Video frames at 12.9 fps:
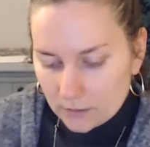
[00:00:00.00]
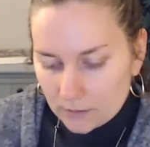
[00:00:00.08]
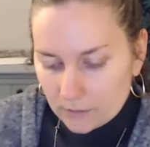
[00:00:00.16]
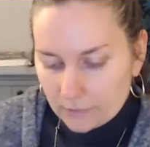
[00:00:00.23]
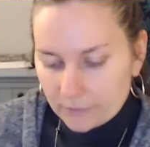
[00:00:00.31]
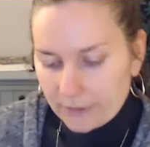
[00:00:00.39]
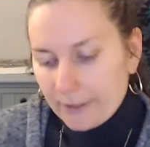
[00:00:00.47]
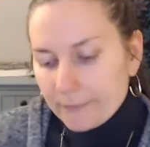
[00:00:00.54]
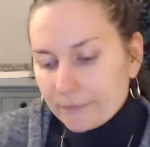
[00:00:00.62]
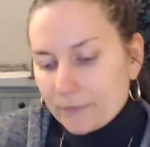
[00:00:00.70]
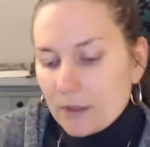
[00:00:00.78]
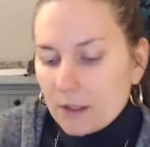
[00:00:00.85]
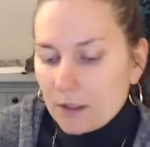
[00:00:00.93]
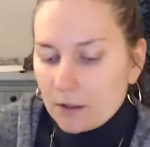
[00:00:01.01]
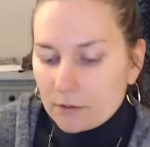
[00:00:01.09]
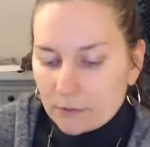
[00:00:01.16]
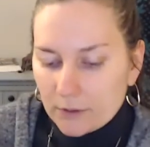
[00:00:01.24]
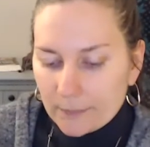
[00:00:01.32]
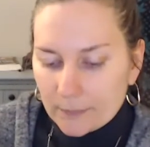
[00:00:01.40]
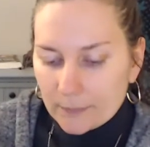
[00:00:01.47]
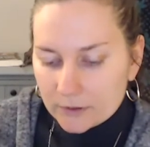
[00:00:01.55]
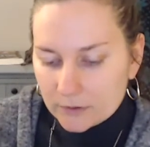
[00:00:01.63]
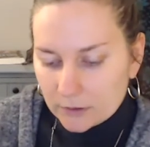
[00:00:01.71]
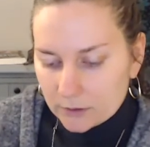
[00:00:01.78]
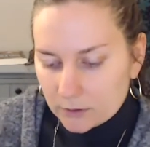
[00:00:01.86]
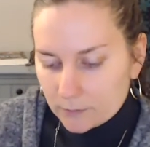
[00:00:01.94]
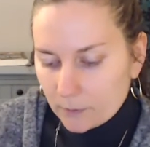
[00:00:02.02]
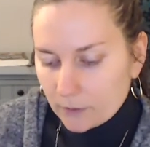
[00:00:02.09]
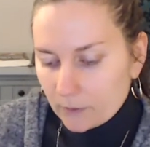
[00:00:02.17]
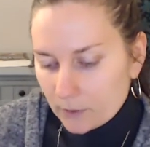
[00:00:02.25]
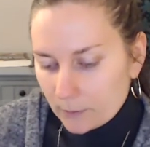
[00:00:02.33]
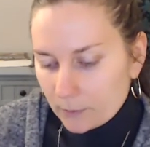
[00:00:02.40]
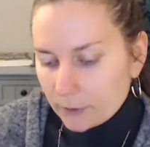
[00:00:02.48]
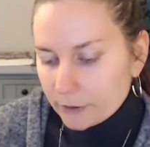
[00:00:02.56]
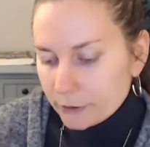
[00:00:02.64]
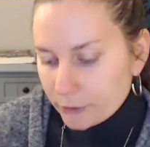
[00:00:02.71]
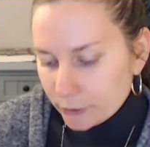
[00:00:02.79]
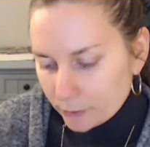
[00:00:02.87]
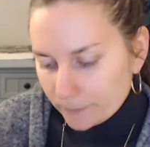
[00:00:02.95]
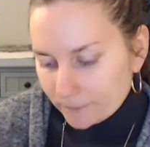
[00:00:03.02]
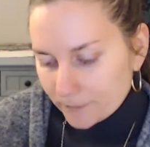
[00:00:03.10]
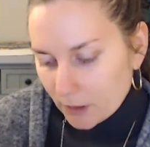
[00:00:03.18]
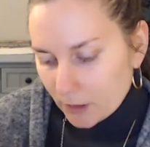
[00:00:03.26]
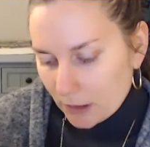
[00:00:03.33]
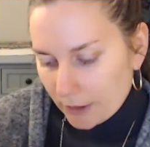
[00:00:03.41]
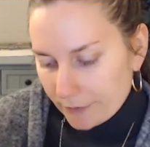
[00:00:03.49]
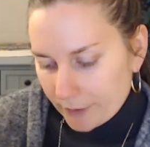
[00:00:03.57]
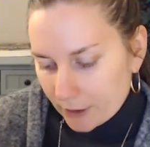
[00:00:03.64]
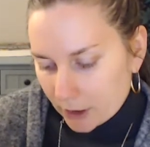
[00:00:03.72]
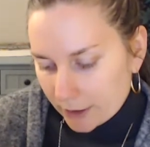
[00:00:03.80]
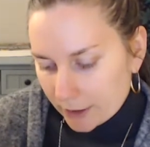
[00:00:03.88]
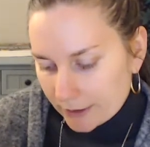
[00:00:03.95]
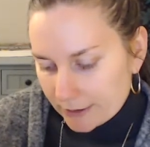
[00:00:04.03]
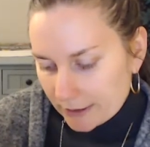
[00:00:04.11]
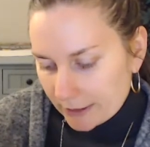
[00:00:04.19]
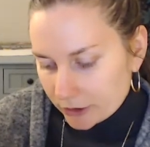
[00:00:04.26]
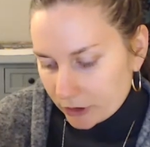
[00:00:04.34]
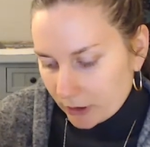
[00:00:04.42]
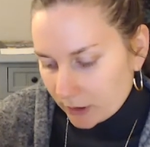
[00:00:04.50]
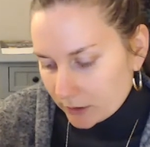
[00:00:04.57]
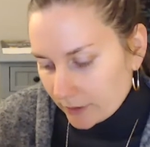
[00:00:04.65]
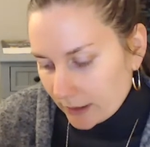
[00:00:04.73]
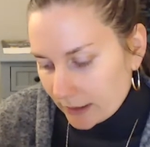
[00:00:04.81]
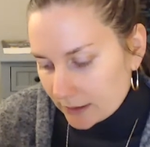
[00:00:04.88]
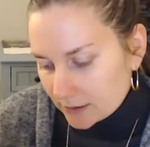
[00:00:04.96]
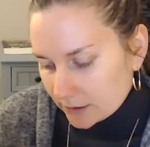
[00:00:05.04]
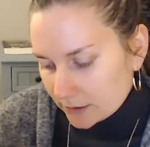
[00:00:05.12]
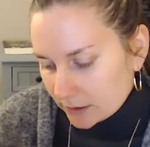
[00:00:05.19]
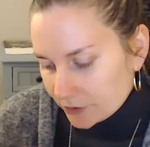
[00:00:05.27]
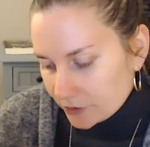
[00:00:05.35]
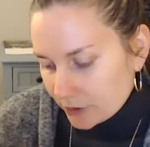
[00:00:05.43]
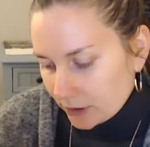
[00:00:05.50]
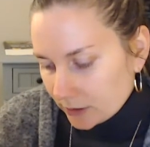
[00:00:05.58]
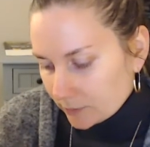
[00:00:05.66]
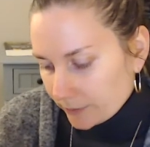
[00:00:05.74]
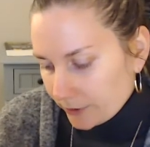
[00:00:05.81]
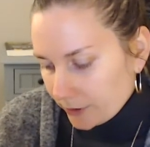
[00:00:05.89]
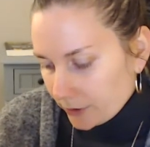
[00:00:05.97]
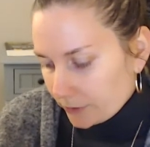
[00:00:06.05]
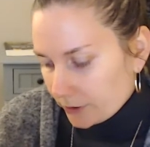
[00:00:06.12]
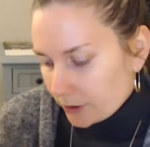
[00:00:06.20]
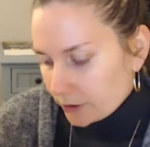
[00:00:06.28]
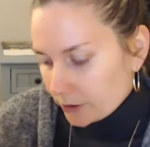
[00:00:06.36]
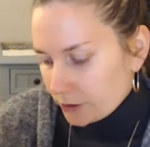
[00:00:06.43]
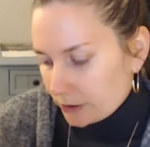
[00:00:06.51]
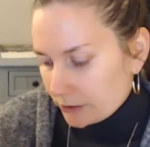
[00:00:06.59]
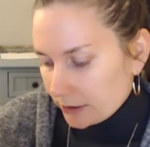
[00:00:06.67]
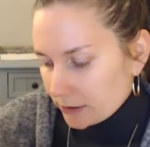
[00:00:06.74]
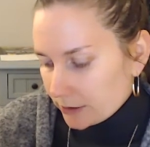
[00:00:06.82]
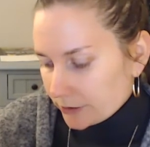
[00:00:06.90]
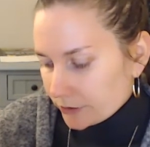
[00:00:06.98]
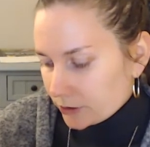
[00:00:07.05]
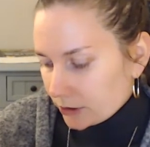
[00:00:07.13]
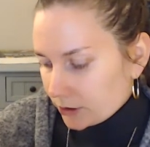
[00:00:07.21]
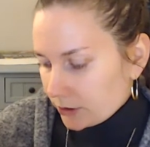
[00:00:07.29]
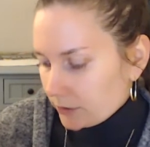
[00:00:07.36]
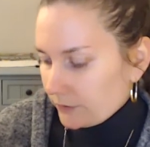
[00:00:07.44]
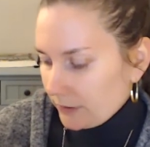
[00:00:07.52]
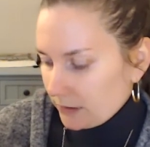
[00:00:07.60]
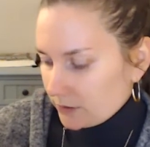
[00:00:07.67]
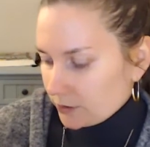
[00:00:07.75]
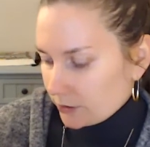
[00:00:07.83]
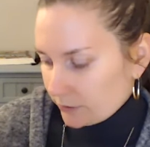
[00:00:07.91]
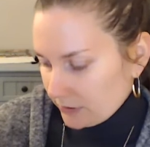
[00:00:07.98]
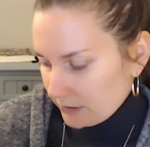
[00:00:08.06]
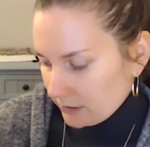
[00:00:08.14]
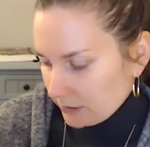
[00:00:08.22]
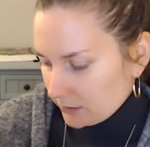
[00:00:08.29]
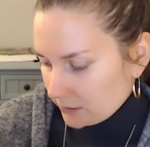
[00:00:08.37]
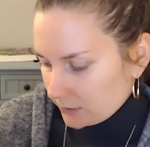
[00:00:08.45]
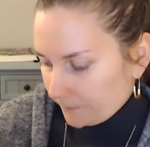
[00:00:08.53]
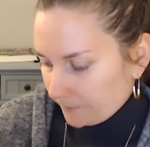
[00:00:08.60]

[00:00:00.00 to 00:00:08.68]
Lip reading: Okay, then 3.6.1.2, the architect shall advise and consult with the owner during the construction phase services.